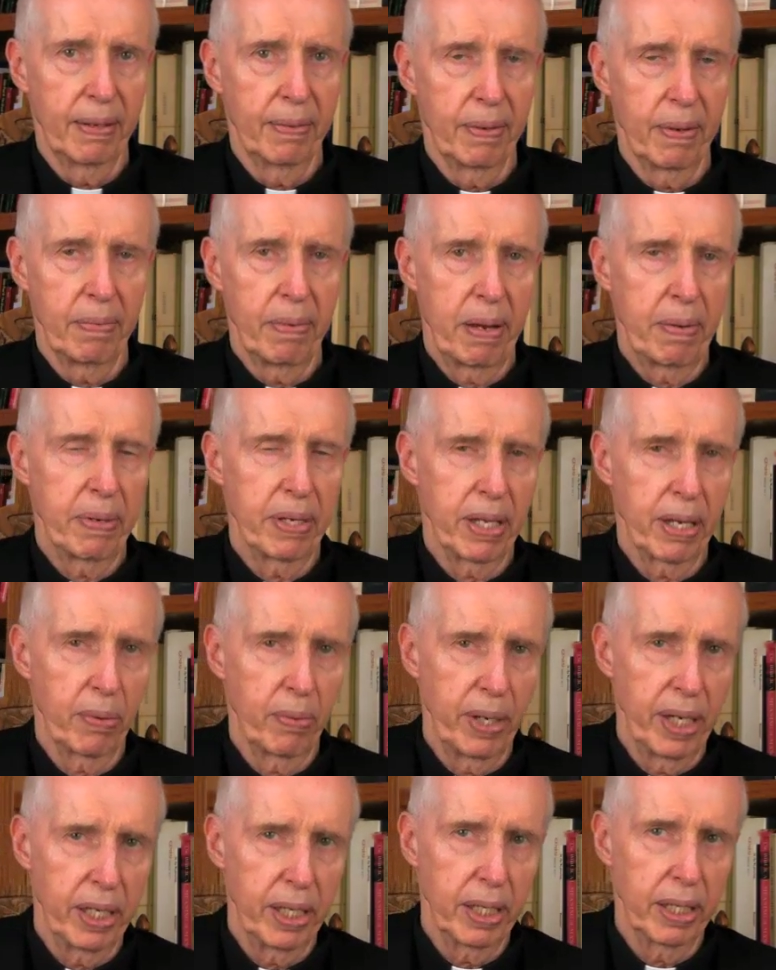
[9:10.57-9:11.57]
But maybe they
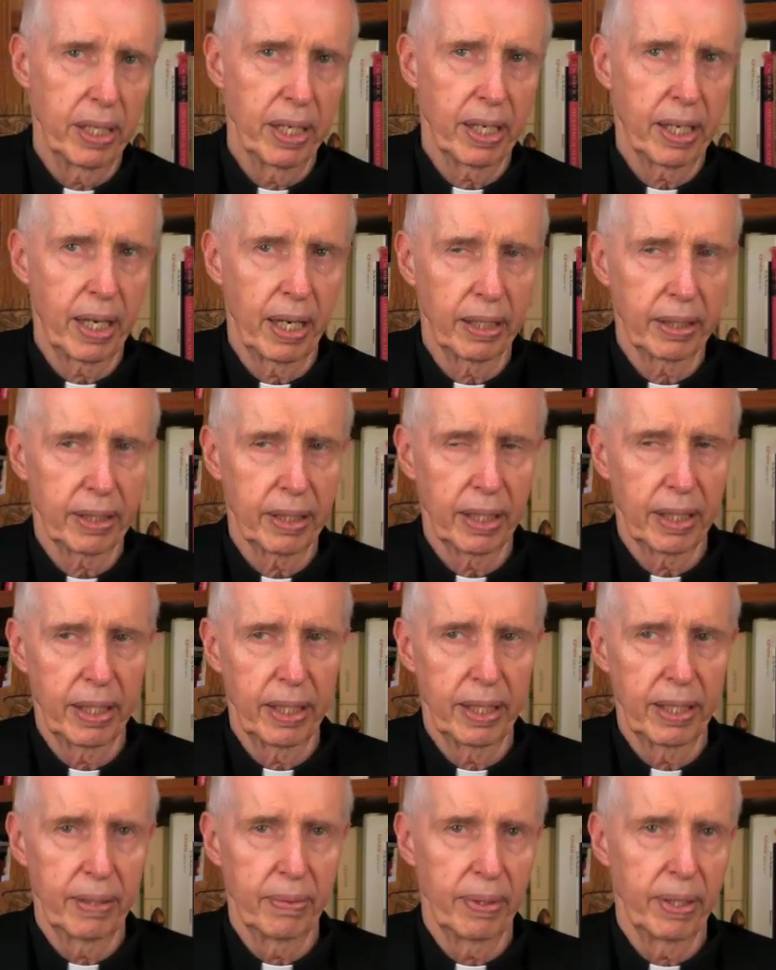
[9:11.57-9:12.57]
waited, they
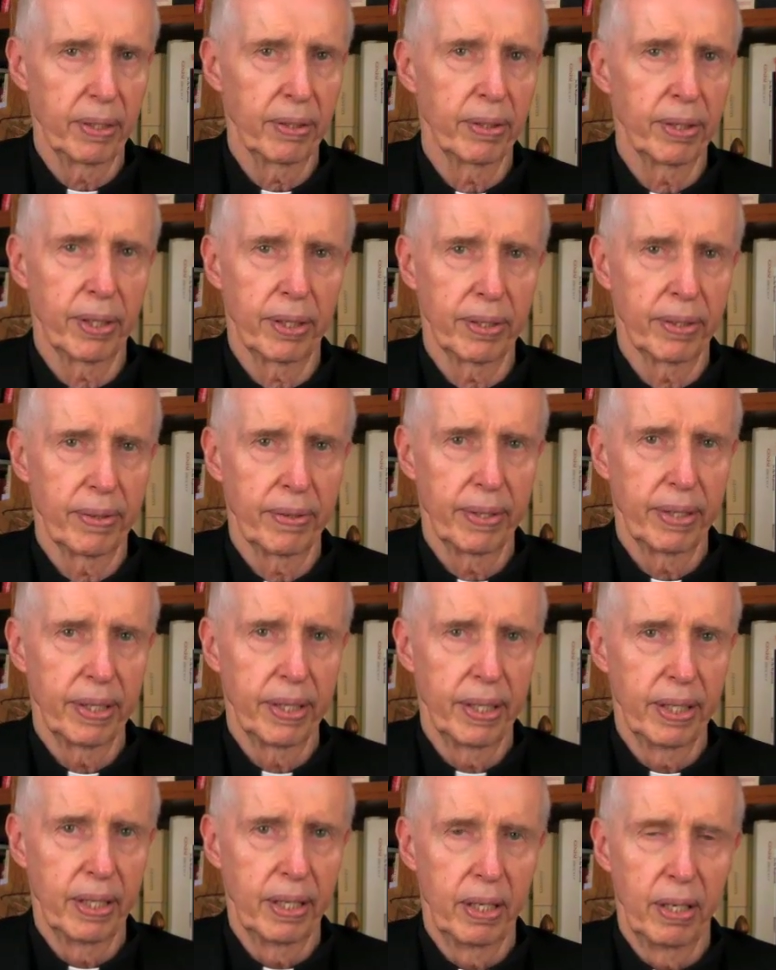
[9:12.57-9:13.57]
calculated, we don't know.
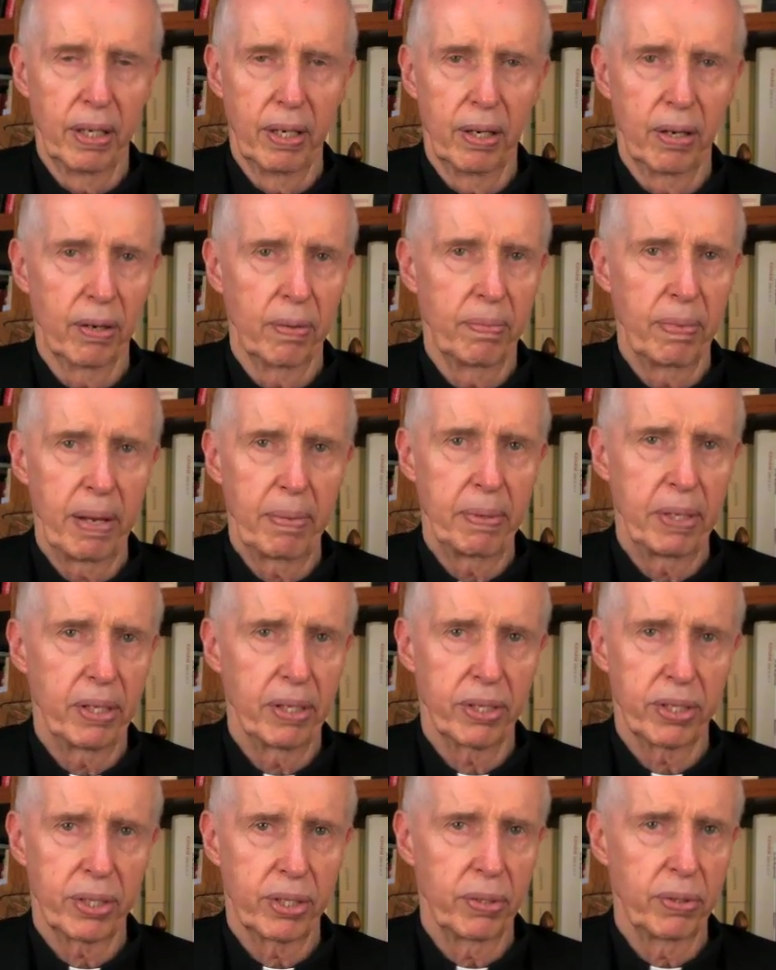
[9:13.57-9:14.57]
Or maybe
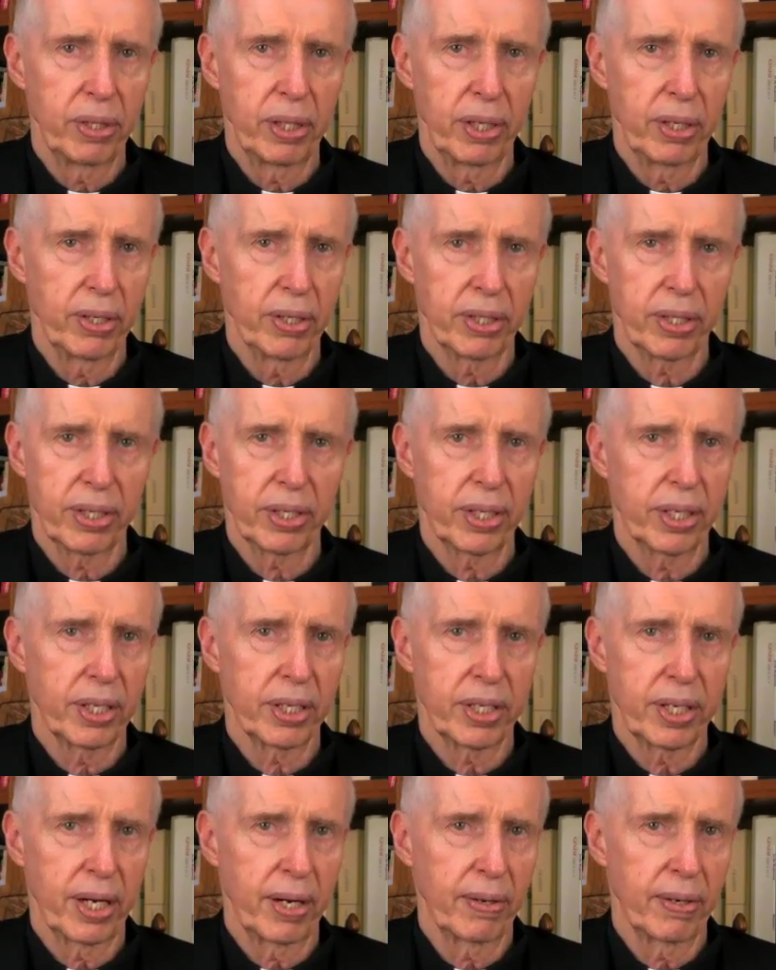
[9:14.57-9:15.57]
this 2 years is
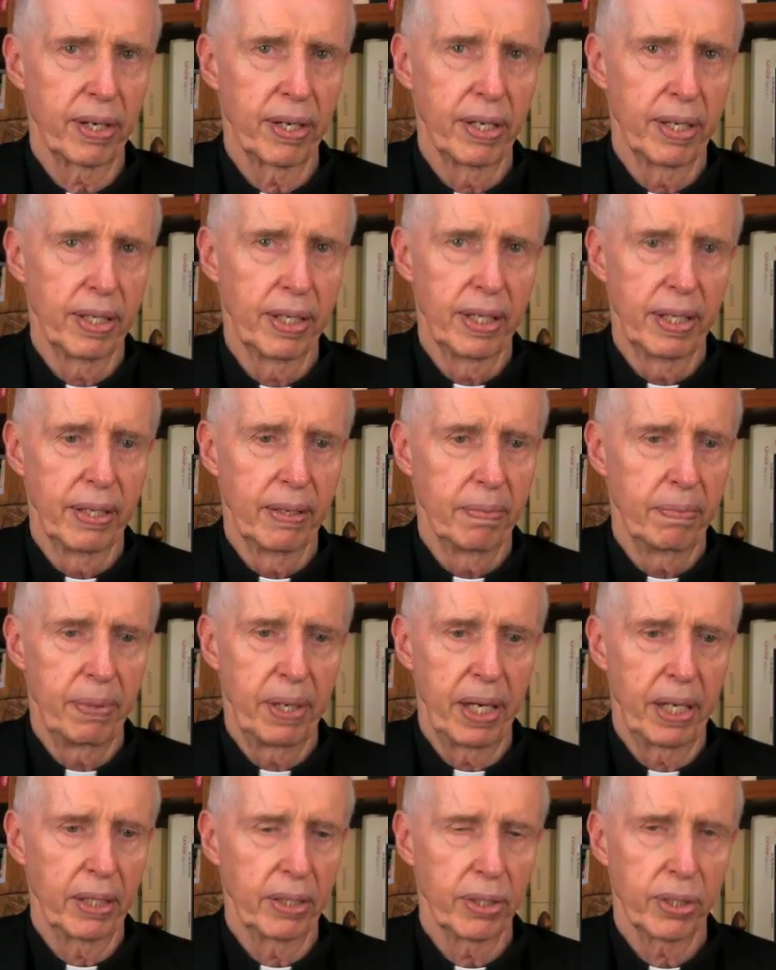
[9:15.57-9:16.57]
just Herod
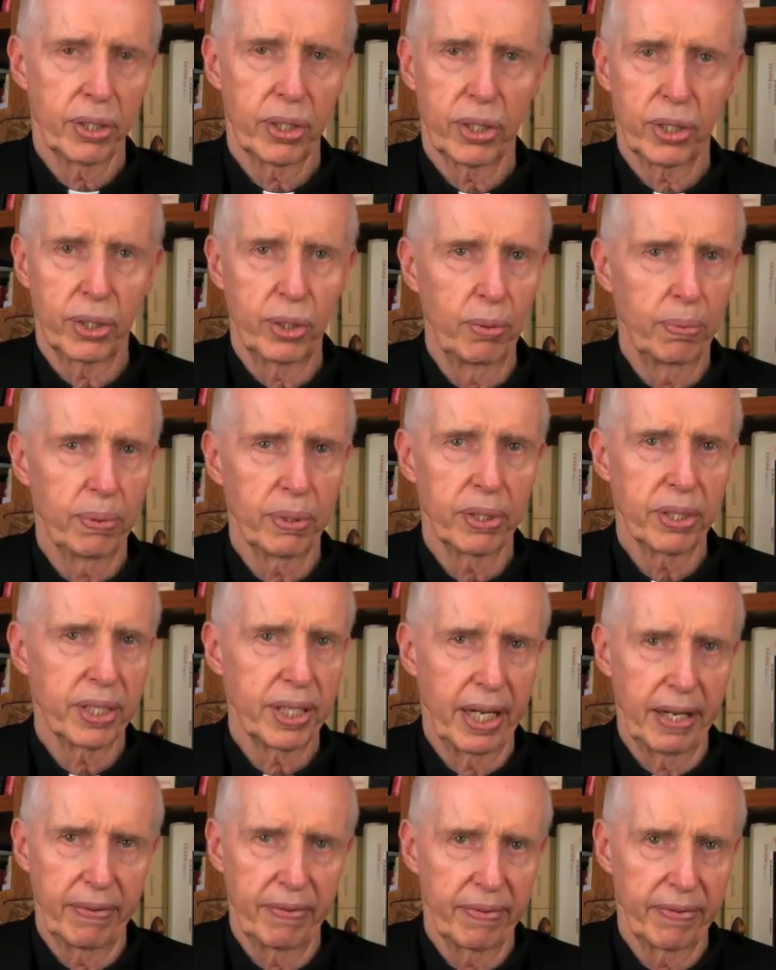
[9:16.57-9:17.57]
being super
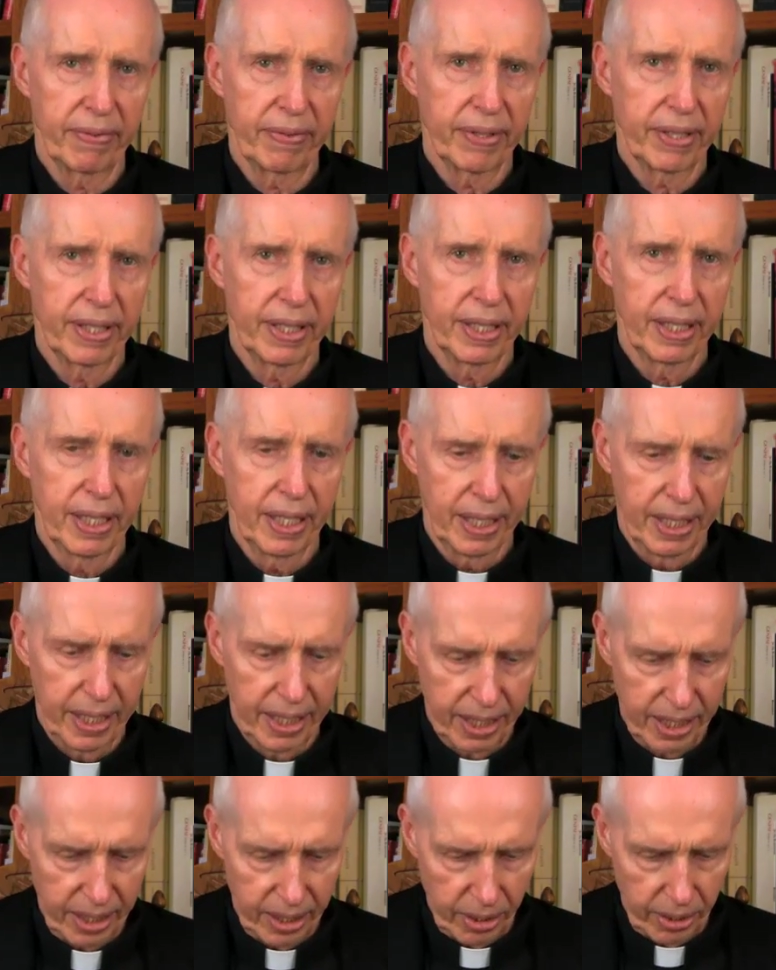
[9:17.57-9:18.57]
safe.
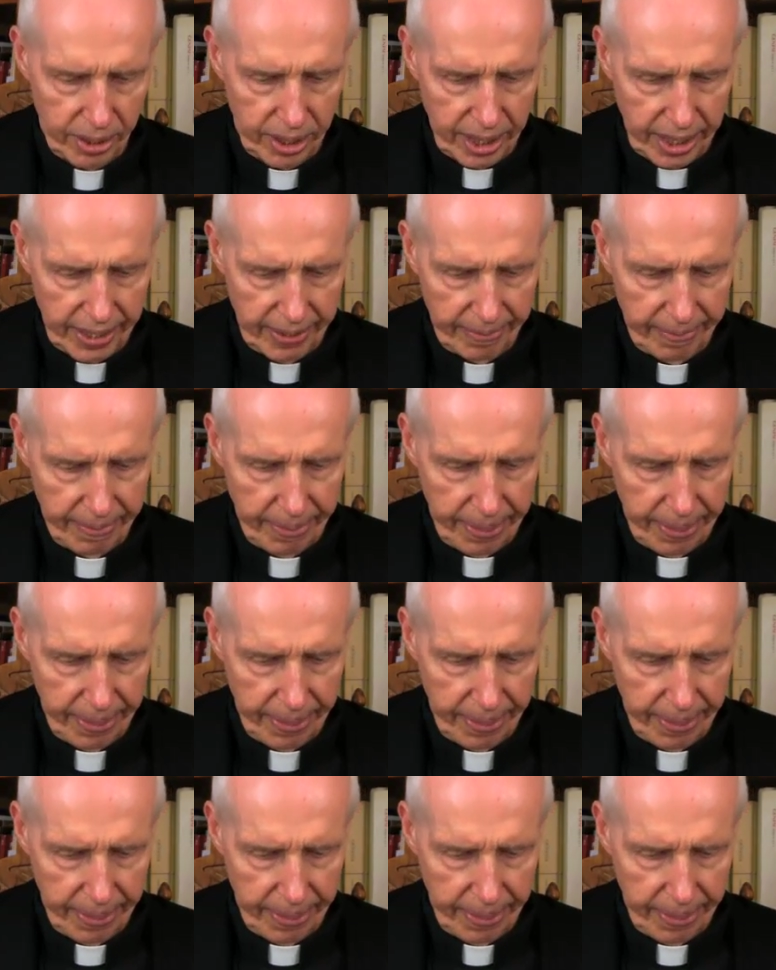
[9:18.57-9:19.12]
Okay.